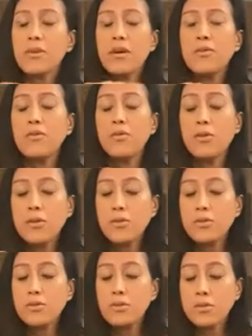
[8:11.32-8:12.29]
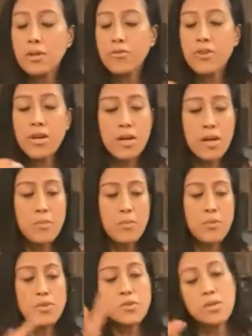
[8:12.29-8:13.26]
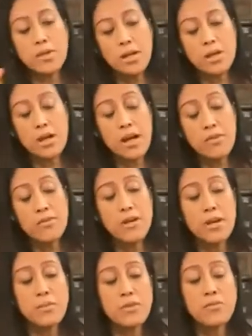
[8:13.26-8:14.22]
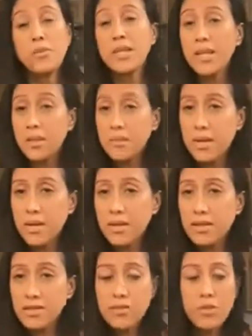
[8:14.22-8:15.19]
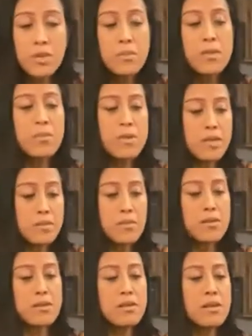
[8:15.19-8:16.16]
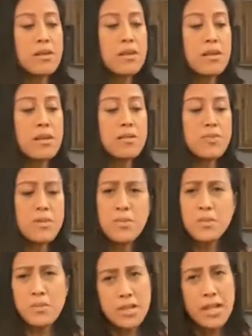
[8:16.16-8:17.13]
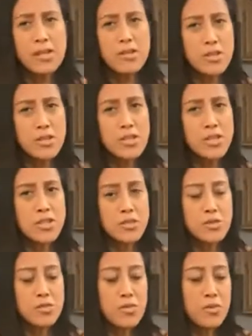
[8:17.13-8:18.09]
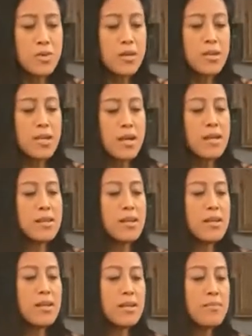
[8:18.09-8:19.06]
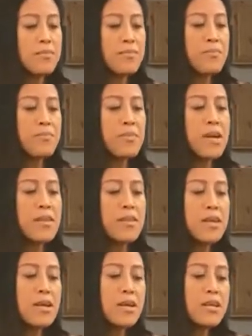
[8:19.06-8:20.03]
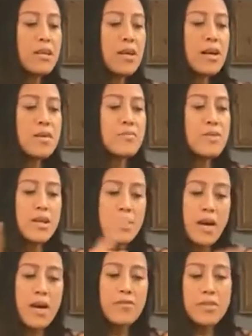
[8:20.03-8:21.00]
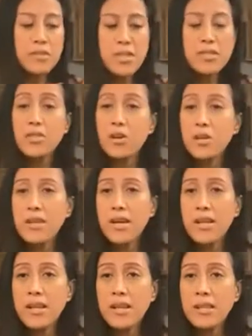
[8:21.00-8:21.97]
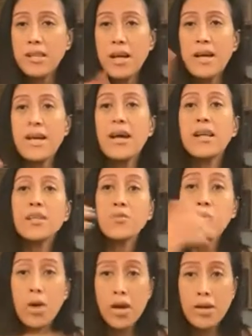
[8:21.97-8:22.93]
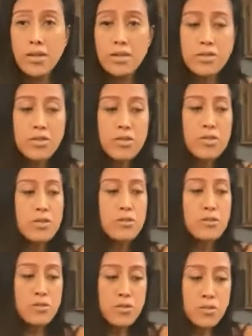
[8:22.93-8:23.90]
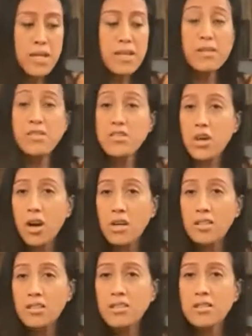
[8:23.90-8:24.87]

a fourth of a cup to half a cup of peanut butter, creamy peanut butter. Some people like crunchy too, if you wanted to add that in. And then after I mixed all that in, I added water to make the sauce.